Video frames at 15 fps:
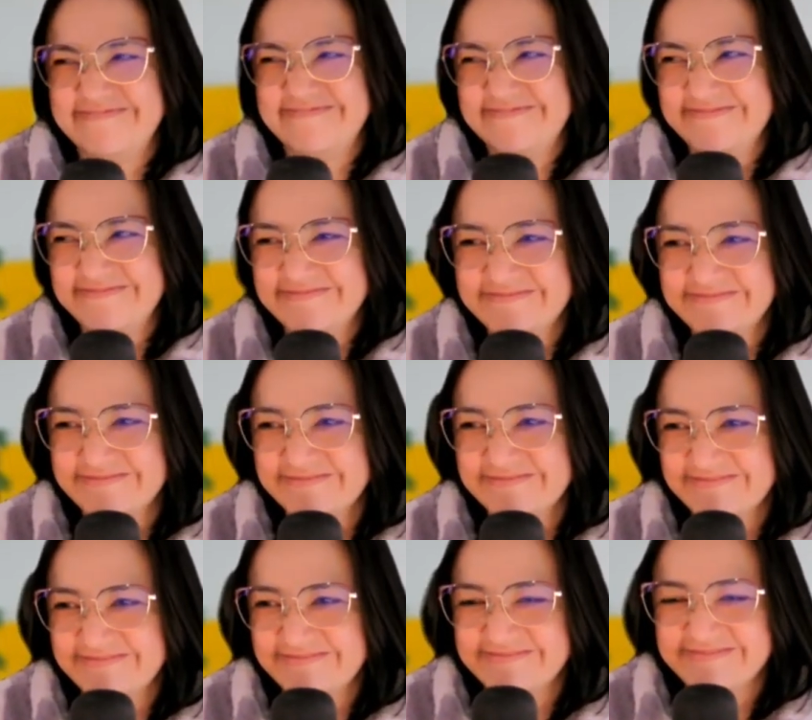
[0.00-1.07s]

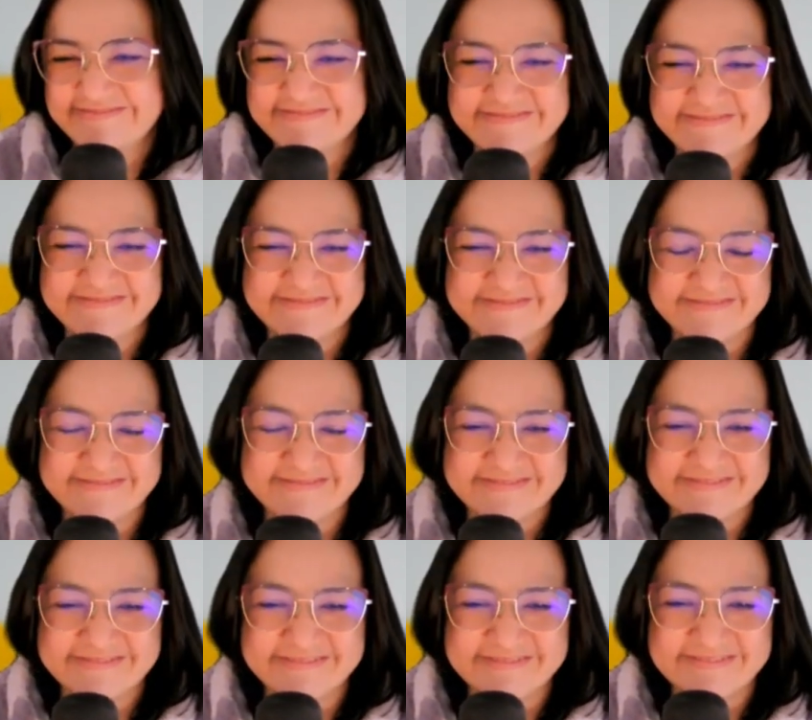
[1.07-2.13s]

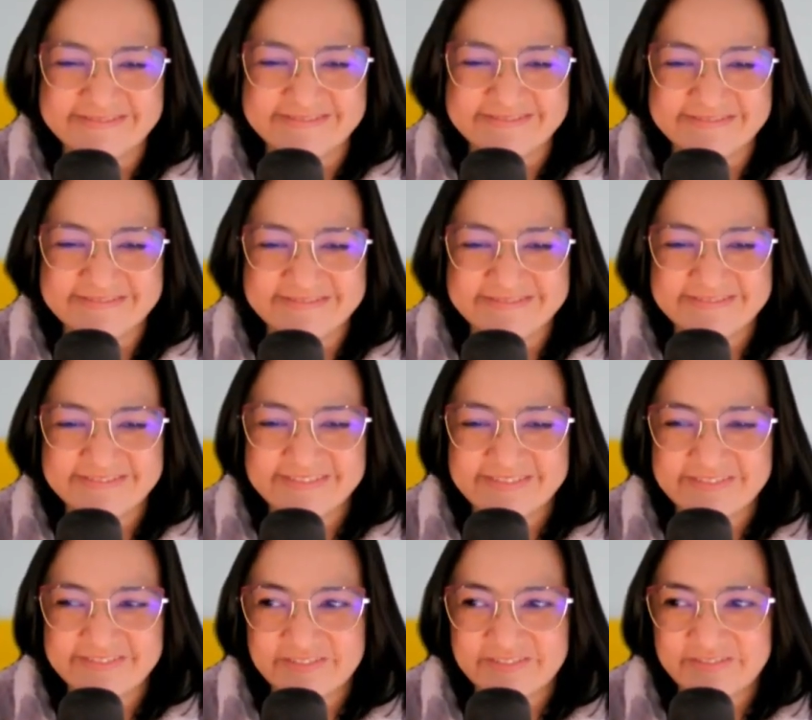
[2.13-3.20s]

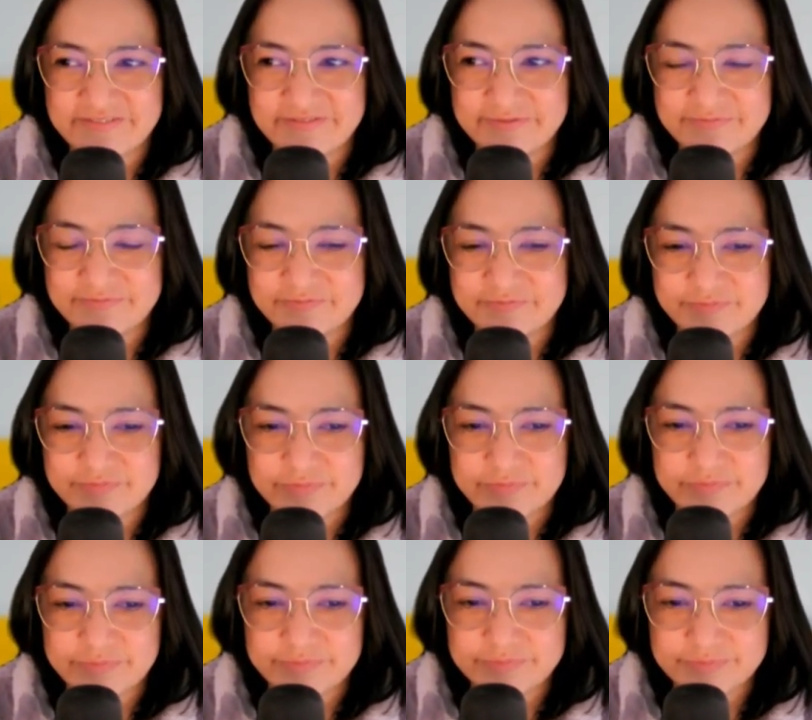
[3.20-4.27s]

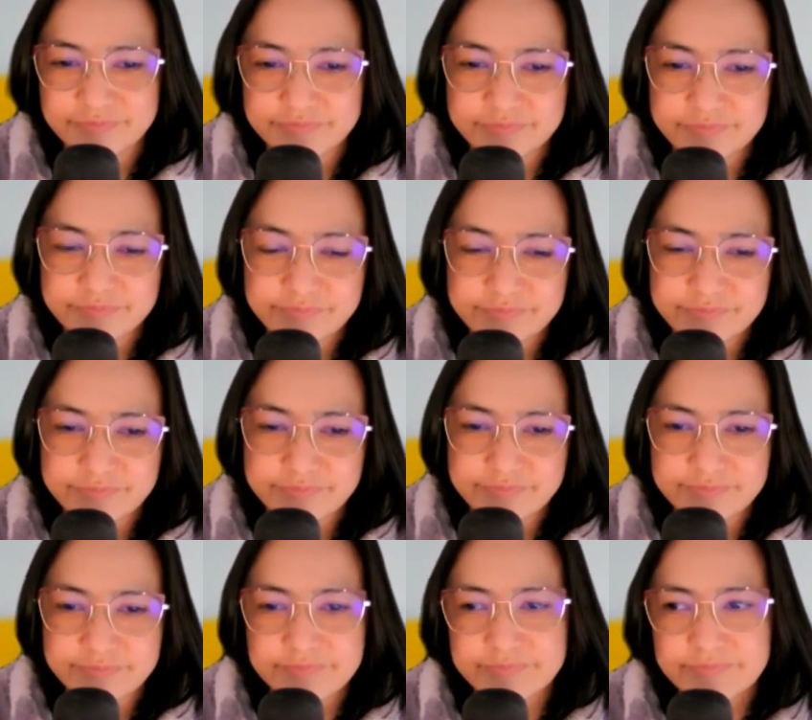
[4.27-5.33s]

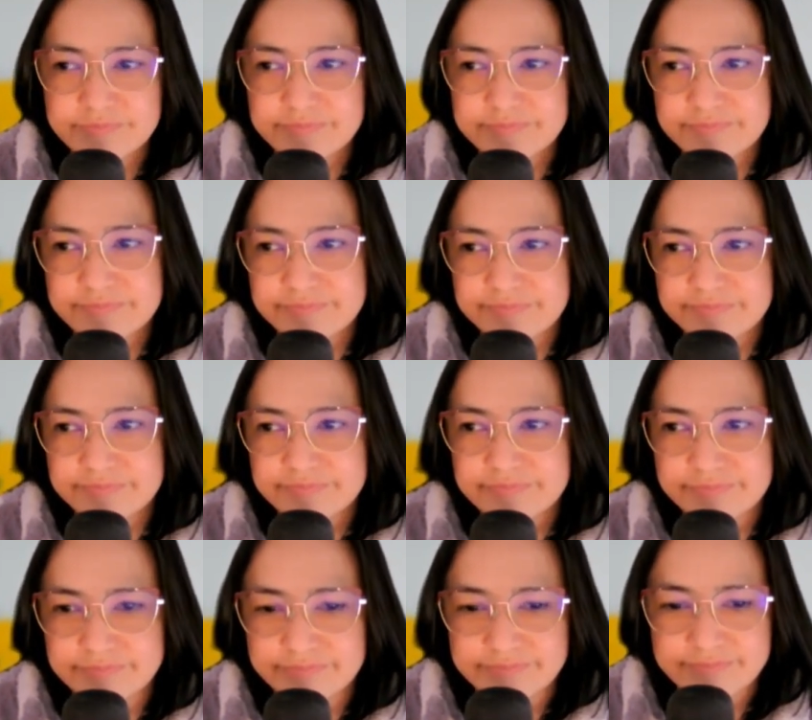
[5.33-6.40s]

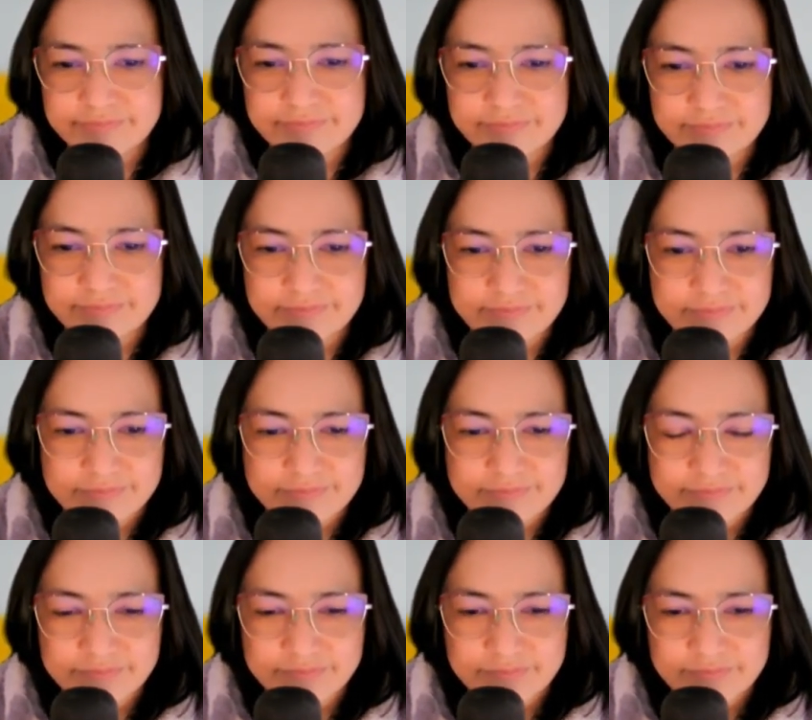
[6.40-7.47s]

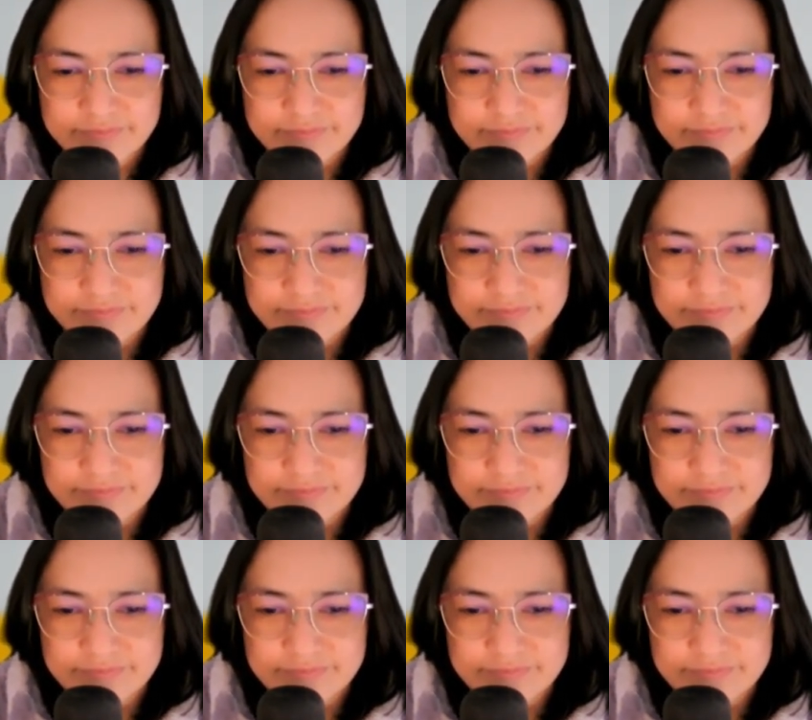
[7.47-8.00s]
No words are spoken by the person on screen.